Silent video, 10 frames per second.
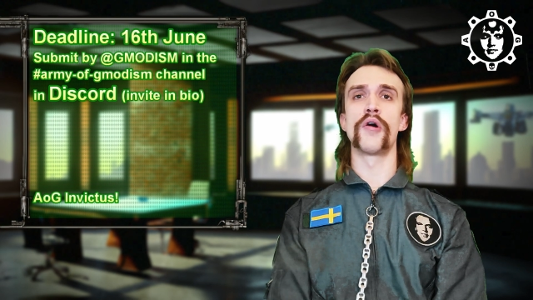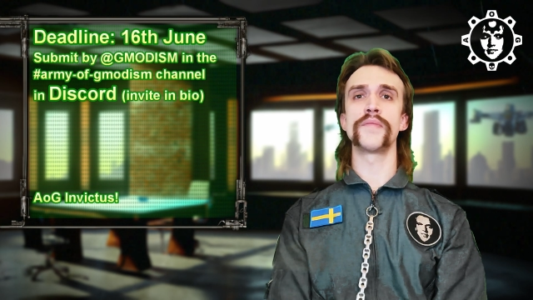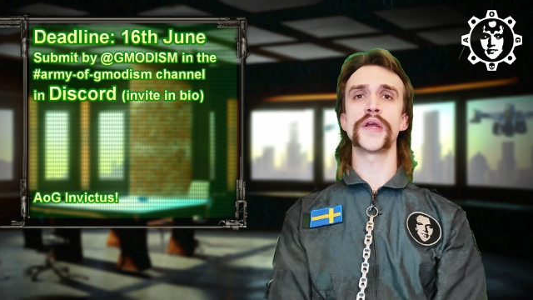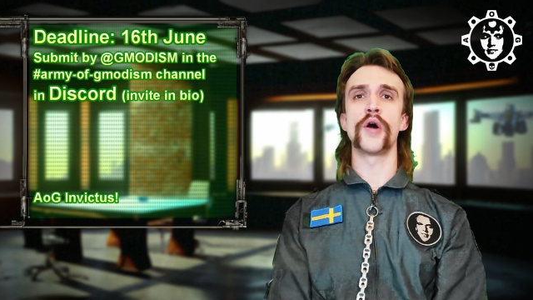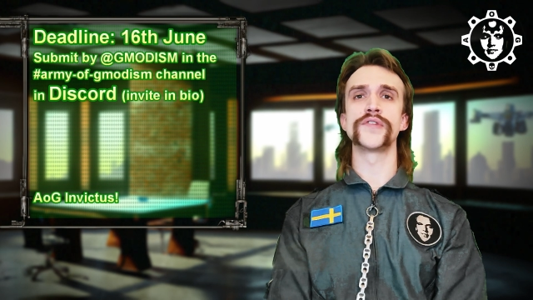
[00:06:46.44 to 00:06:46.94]

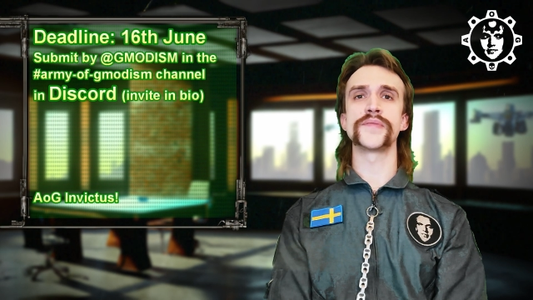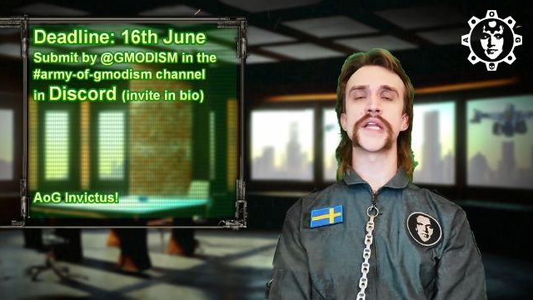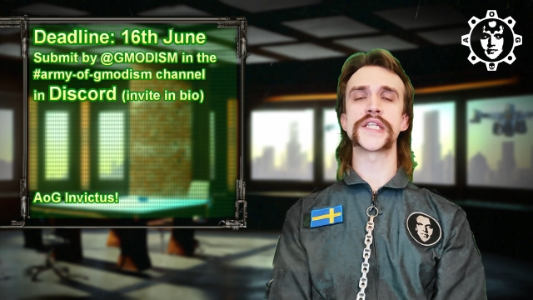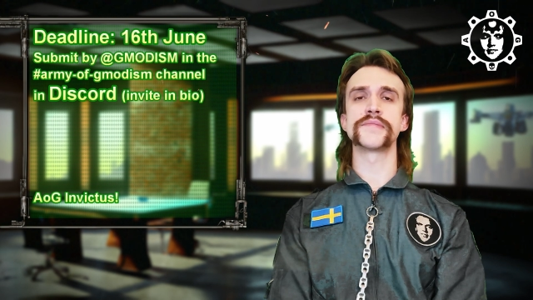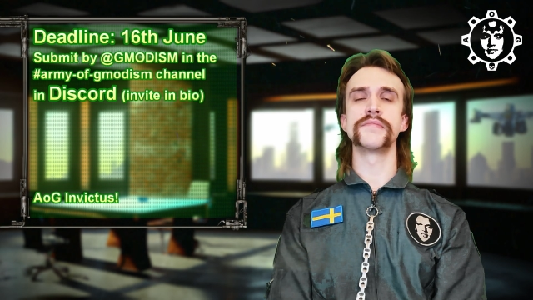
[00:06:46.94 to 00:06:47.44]
Army of
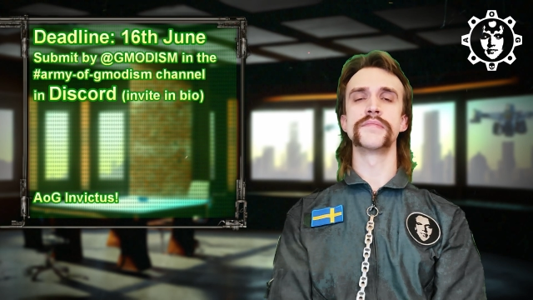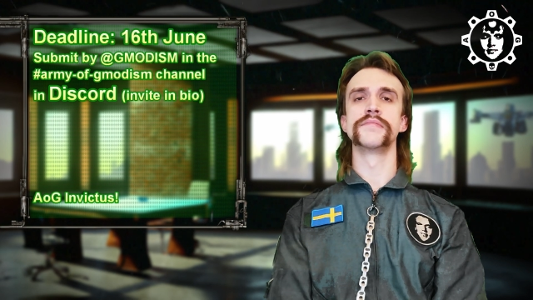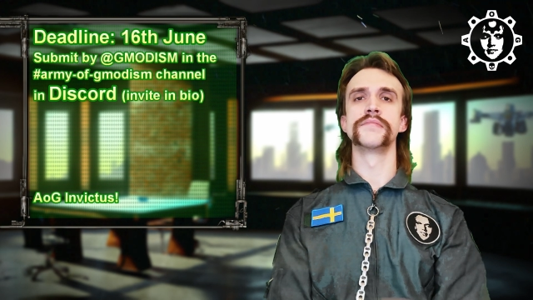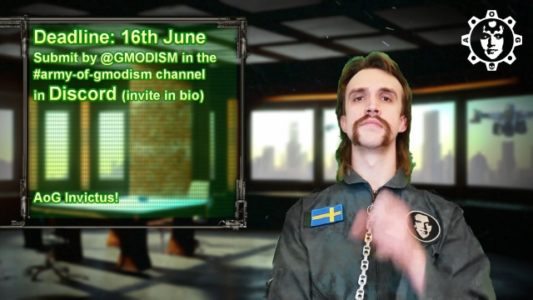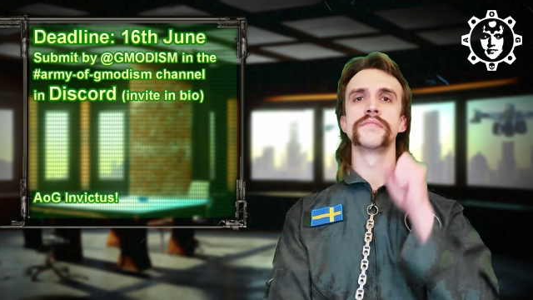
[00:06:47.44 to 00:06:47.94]
Jumination,
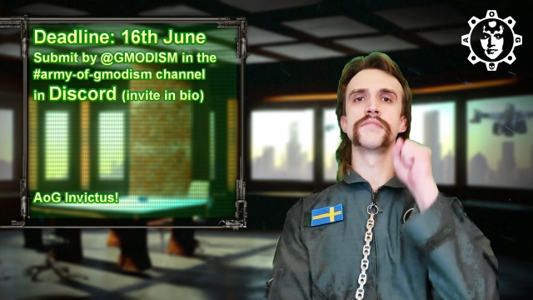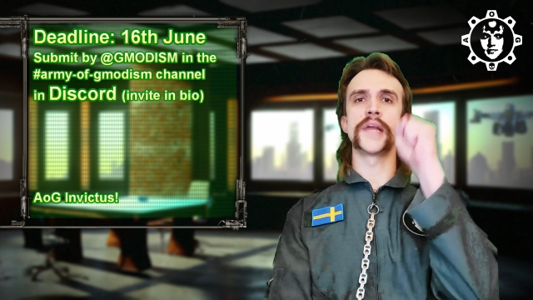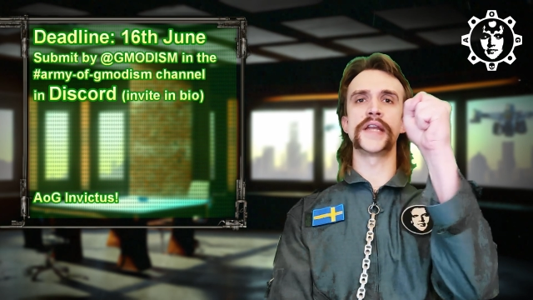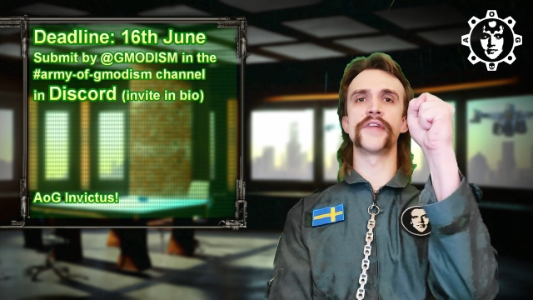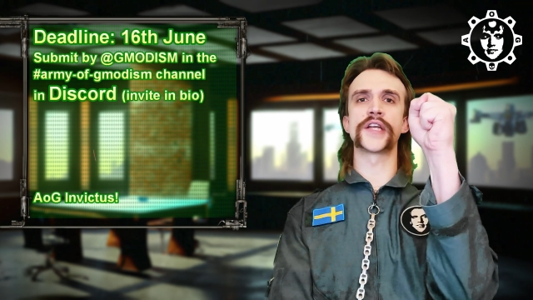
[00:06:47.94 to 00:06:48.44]

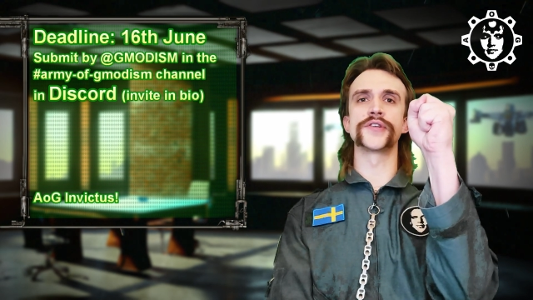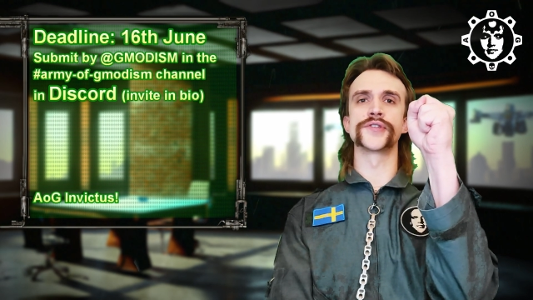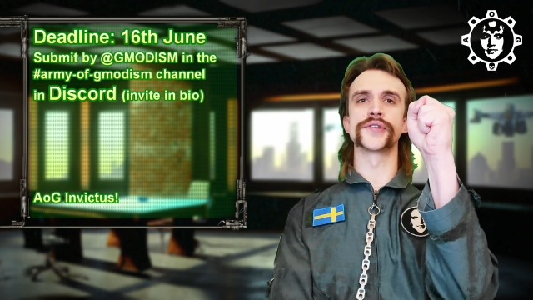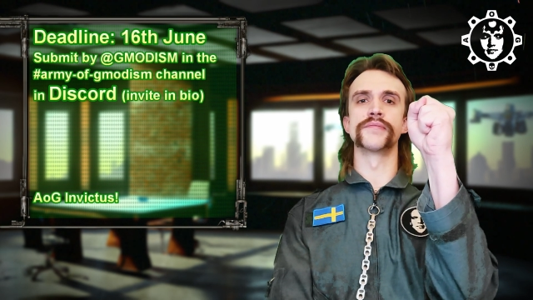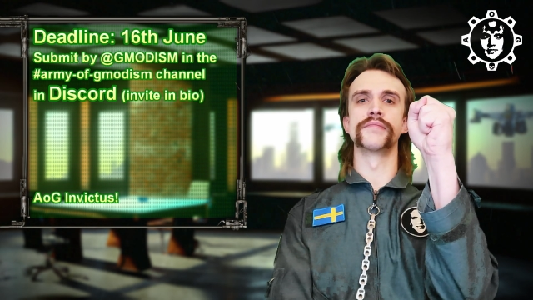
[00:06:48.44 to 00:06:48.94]

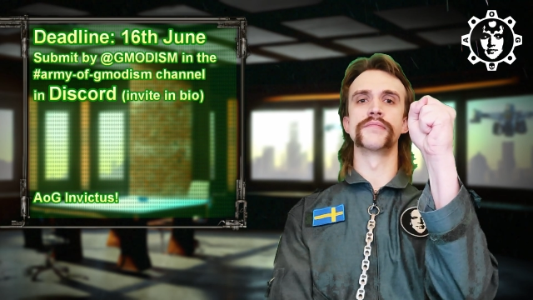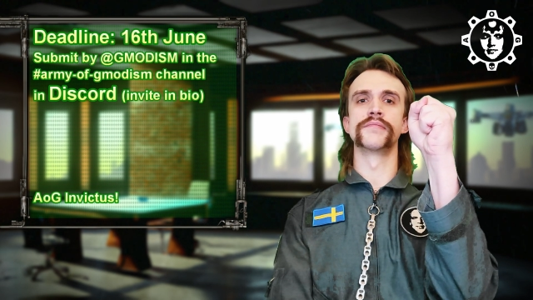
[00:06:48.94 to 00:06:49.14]
Invictus.